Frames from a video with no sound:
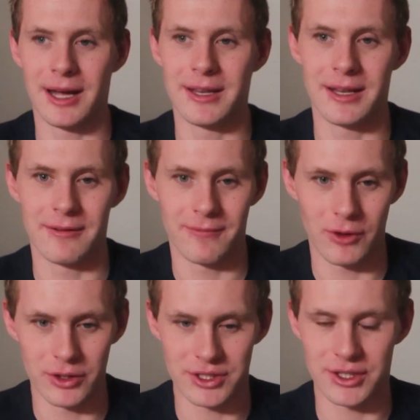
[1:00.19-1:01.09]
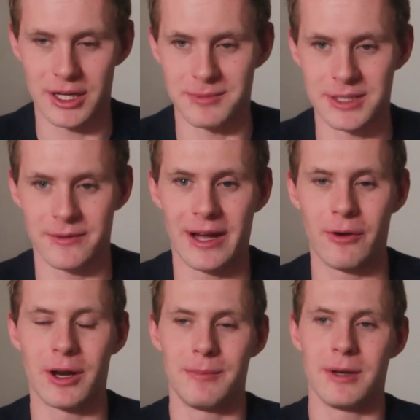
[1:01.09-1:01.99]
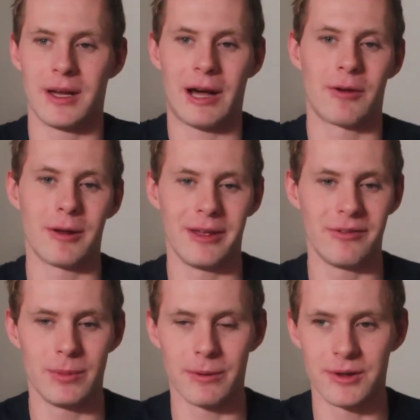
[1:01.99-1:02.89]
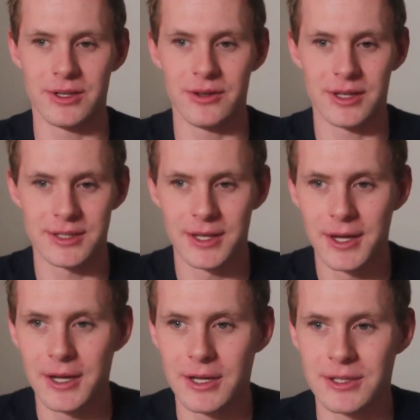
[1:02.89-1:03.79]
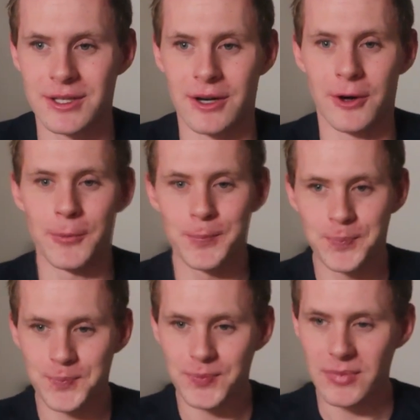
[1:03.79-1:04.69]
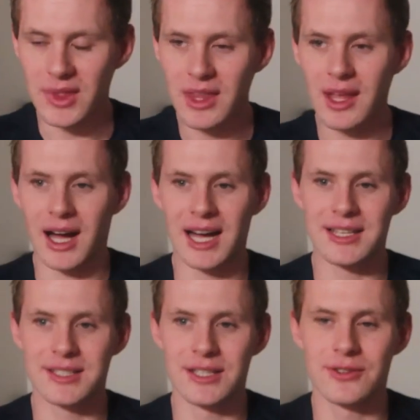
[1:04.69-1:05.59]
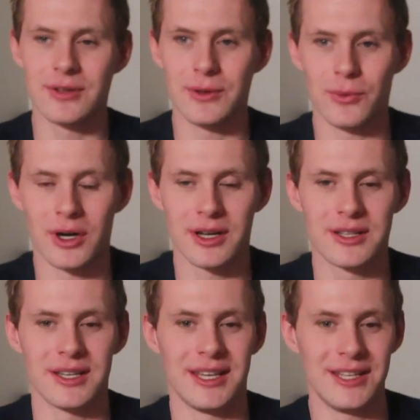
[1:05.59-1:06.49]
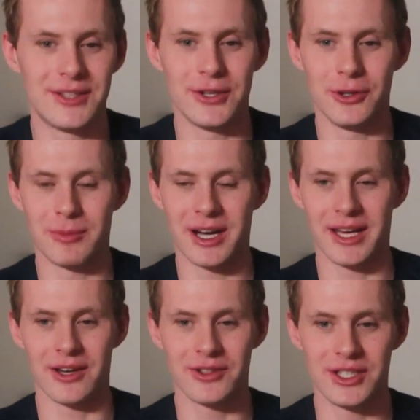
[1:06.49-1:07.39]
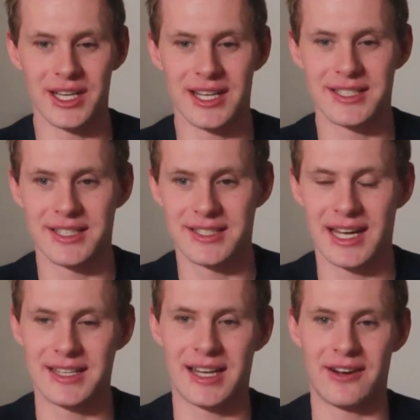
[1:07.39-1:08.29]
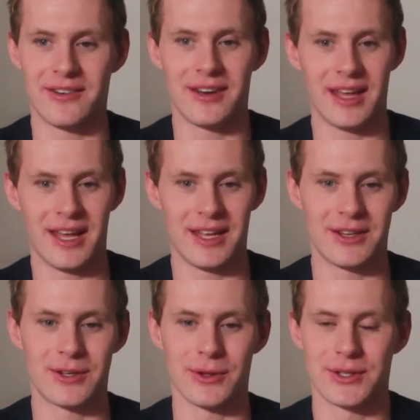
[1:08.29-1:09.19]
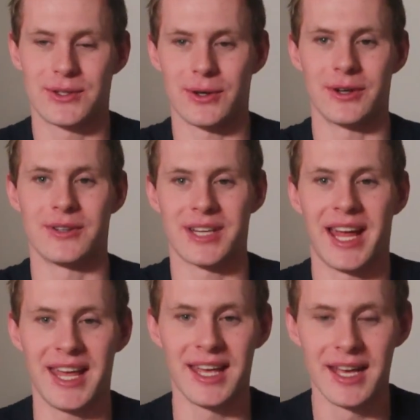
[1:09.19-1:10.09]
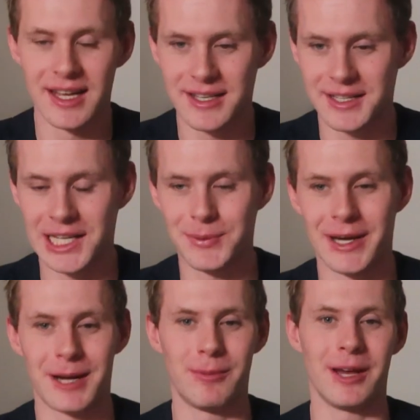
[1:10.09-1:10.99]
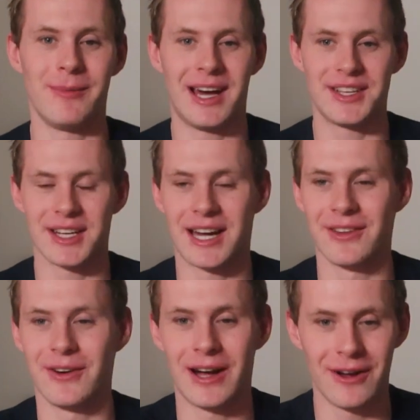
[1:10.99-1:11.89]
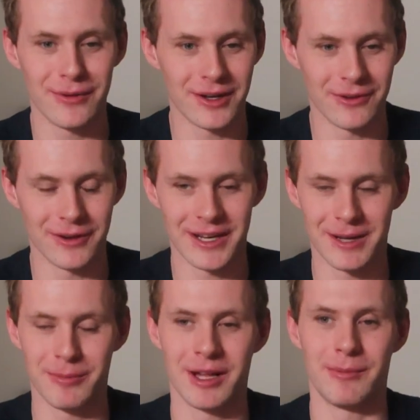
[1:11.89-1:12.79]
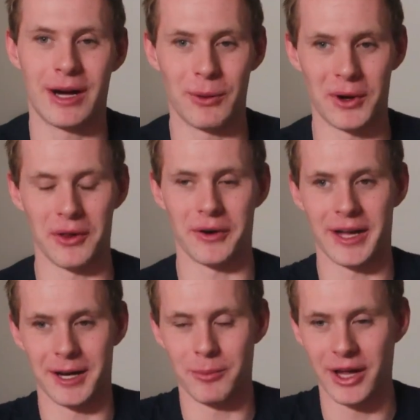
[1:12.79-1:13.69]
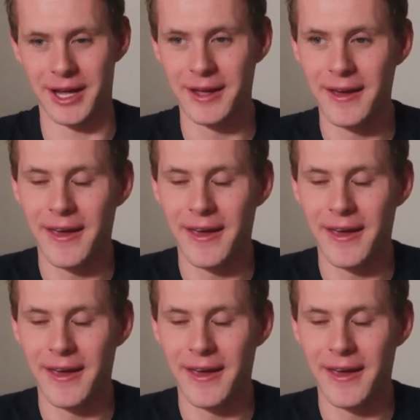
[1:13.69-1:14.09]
and I just thought to myself, how would I even be able to do this? So I essentially walked into my LGS, sat down, and told the store owners, hey, teach me how to play Magic. I don't know how I'm going to learn how to play, but I want to learn how to play.